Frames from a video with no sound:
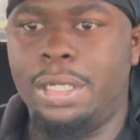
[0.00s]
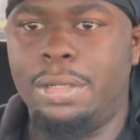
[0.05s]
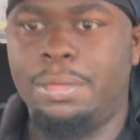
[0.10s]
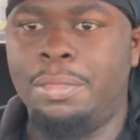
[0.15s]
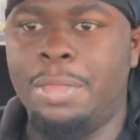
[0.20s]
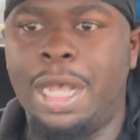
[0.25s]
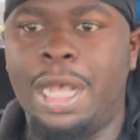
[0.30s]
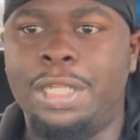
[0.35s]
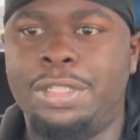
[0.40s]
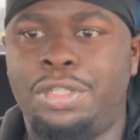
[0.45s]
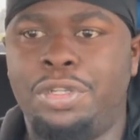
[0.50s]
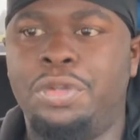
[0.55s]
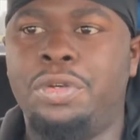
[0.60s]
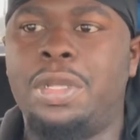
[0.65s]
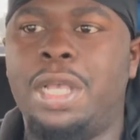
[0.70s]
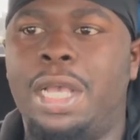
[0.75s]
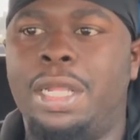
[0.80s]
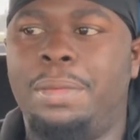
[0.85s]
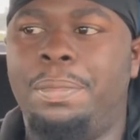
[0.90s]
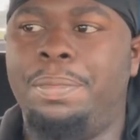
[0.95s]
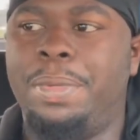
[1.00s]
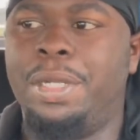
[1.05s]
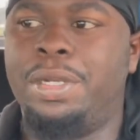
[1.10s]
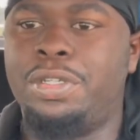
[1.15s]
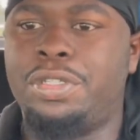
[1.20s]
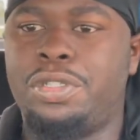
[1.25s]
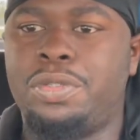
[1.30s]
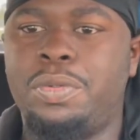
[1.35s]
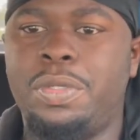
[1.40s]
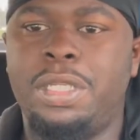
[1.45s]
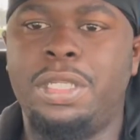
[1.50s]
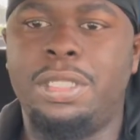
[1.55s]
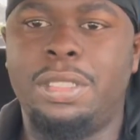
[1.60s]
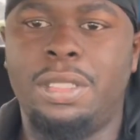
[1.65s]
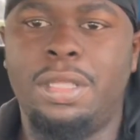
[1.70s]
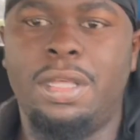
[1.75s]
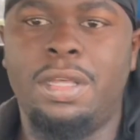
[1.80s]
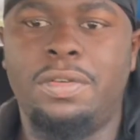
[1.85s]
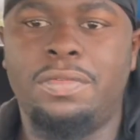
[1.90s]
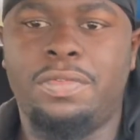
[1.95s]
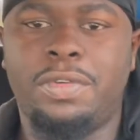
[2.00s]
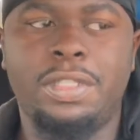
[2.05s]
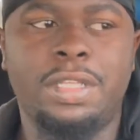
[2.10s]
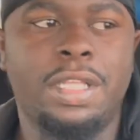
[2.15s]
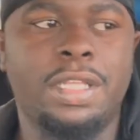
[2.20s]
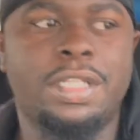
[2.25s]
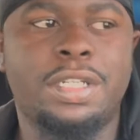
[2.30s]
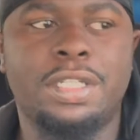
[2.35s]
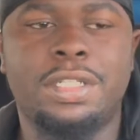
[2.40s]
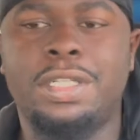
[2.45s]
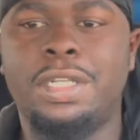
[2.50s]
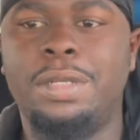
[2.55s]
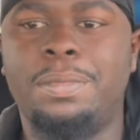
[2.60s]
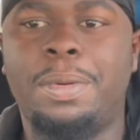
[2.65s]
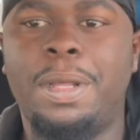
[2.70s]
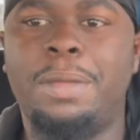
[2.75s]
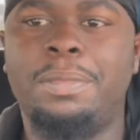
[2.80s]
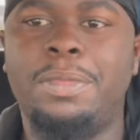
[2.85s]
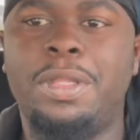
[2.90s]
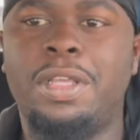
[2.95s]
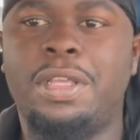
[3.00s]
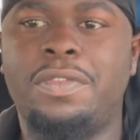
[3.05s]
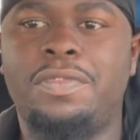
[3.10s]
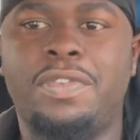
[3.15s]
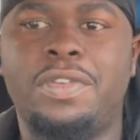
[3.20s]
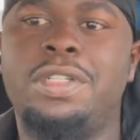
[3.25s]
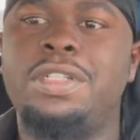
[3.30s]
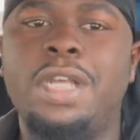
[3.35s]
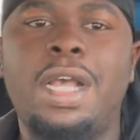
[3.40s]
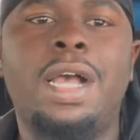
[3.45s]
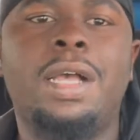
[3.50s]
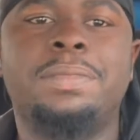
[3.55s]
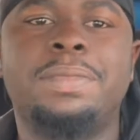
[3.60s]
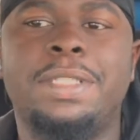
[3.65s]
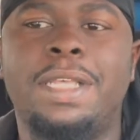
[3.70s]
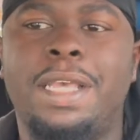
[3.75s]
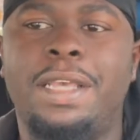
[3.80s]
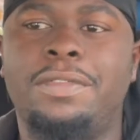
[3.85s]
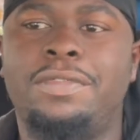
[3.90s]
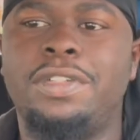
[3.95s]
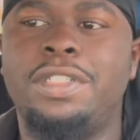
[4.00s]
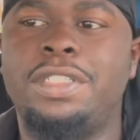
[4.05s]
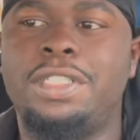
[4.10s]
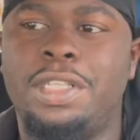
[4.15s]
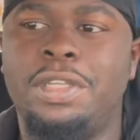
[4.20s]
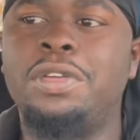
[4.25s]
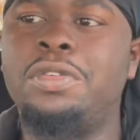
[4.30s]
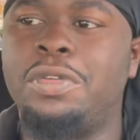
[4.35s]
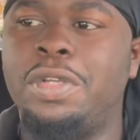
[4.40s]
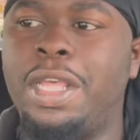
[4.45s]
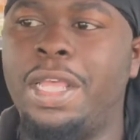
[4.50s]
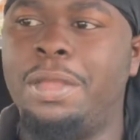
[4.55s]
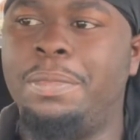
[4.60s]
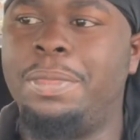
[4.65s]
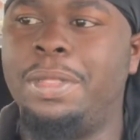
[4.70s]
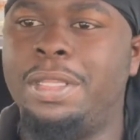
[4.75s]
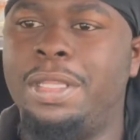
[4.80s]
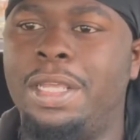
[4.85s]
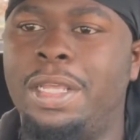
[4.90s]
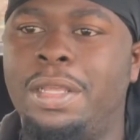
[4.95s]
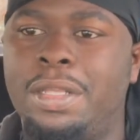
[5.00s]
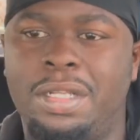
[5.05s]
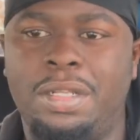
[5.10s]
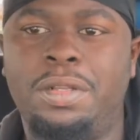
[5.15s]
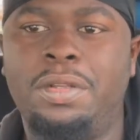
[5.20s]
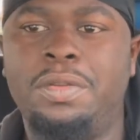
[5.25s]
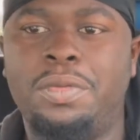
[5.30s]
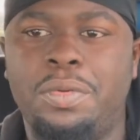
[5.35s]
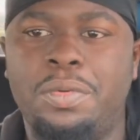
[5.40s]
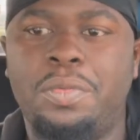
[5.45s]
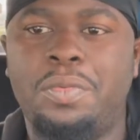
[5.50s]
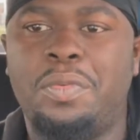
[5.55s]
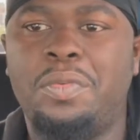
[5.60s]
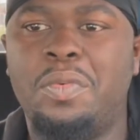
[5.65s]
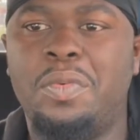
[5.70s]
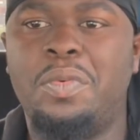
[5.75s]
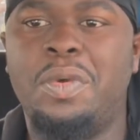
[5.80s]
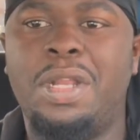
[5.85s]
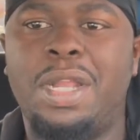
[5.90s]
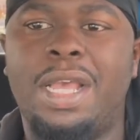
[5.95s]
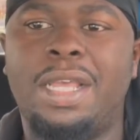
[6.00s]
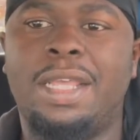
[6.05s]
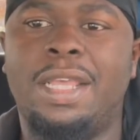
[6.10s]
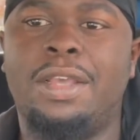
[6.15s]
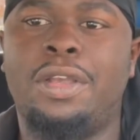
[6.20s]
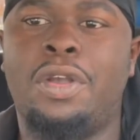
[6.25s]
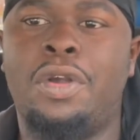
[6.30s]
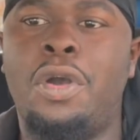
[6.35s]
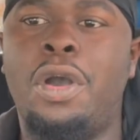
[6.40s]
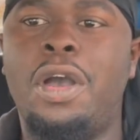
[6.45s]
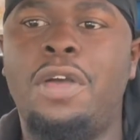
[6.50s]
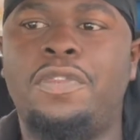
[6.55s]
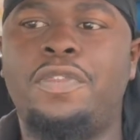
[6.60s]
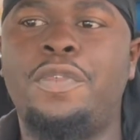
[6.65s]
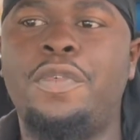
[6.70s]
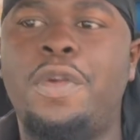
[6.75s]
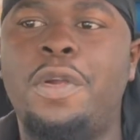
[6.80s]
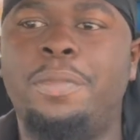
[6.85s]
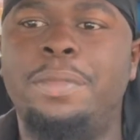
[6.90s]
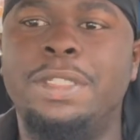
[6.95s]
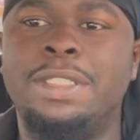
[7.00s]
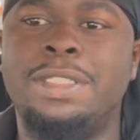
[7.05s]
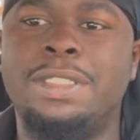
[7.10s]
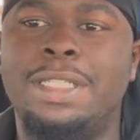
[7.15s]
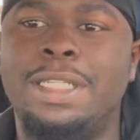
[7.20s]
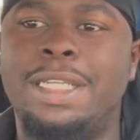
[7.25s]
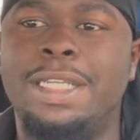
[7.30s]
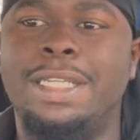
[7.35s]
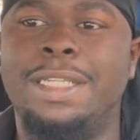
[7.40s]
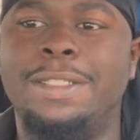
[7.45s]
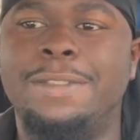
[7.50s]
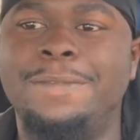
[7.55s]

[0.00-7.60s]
I do got a bittersweet love relationship. I'm looking for jobs every single day, but then when I get a call for them, it's like